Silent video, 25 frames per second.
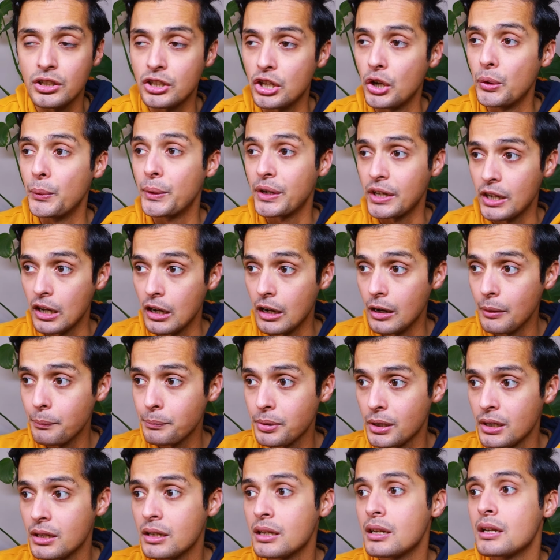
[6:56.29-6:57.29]
going
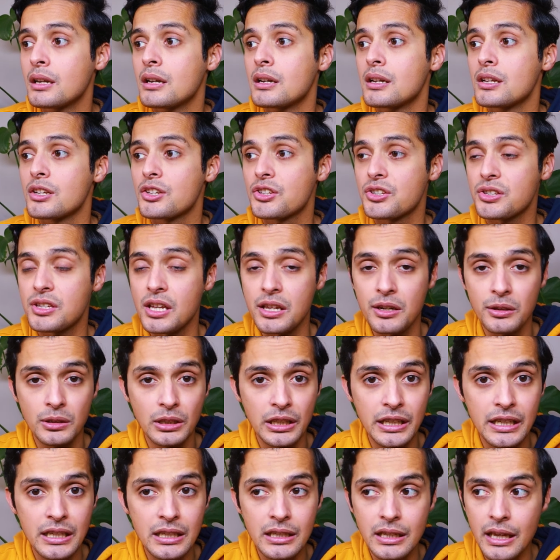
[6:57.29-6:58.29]
up
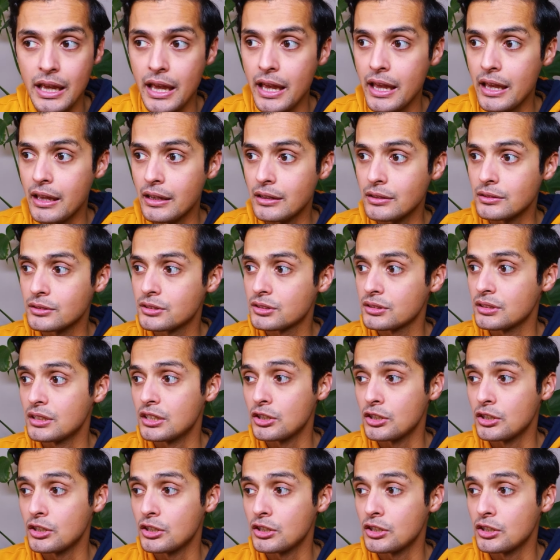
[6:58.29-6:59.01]
steadily and